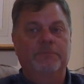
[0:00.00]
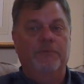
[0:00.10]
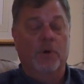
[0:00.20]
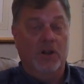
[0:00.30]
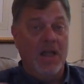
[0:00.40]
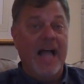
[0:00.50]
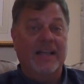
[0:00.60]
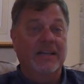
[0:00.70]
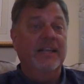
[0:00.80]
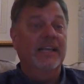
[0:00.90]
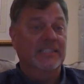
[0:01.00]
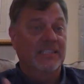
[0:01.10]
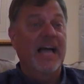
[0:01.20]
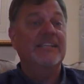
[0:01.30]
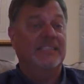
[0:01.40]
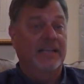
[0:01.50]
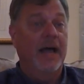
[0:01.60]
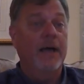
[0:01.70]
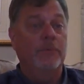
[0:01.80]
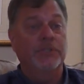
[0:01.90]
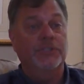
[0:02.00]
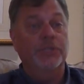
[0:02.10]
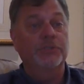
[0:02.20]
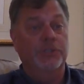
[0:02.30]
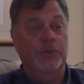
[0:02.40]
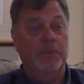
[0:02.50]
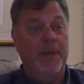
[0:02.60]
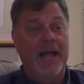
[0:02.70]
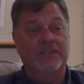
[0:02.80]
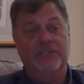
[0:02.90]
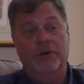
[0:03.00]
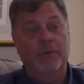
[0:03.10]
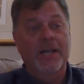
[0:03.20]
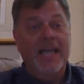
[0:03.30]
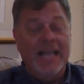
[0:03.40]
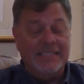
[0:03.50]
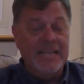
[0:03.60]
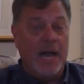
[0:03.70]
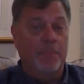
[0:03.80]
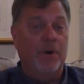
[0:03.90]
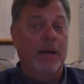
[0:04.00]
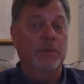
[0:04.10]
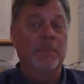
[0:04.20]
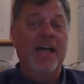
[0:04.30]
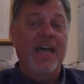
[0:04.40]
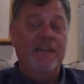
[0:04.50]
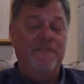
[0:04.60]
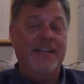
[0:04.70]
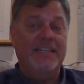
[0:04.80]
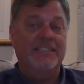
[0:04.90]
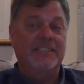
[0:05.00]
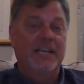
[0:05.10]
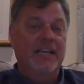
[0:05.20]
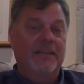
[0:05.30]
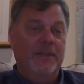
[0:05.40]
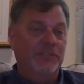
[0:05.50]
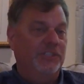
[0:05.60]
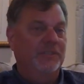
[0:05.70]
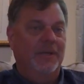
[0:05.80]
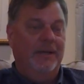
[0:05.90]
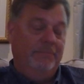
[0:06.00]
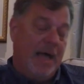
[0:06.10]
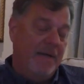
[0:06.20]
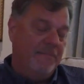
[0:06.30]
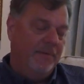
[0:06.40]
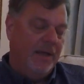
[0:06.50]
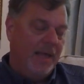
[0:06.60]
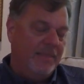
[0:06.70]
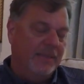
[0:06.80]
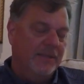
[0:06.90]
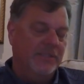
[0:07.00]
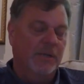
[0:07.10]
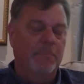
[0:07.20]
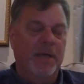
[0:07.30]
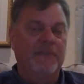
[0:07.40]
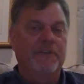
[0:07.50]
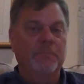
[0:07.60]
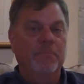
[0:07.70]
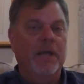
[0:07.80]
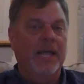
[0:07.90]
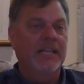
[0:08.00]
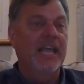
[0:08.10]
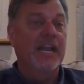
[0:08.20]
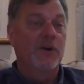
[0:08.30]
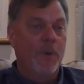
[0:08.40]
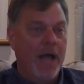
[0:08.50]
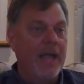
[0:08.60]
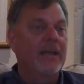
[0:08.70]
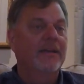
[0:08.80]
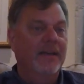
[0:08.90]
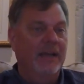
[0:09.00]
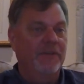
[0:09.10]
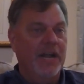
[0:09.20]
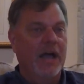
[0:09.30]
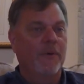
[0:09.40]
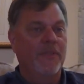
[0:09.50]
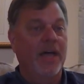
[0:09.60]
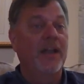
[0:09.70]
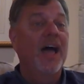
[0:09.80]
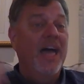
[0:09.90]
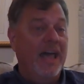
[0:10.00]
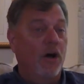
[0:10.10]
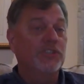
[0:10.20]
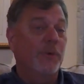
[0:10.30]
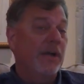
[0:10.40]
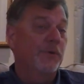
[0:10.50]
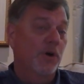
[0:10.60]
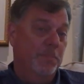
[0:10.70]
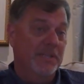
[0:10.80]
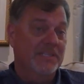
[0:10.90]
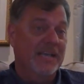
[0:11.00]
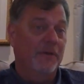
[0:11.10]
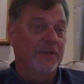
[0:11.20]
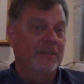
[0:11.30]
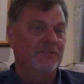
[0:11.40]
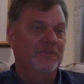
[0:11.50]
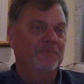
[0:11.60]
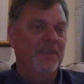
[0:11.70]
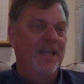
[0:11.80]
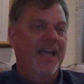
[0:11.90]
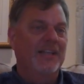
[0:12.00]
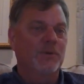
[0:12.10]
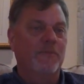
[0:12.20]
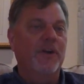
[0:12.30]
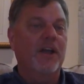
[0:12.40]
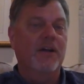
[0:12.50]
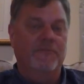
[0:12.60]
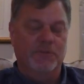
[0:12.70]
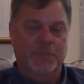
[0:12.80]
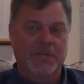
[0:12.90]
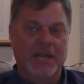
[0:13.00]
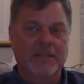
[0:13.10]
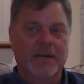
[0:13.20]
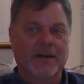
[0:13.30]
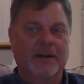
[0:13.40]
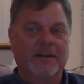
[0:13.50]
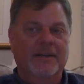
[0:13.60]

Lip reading: for Clachan is less than I was used to in the past. So it's not a problem. In fact, I think there's some benefit in getting away every now and then. And also I grew up in the Southeast. And so I'm very comfortable down there.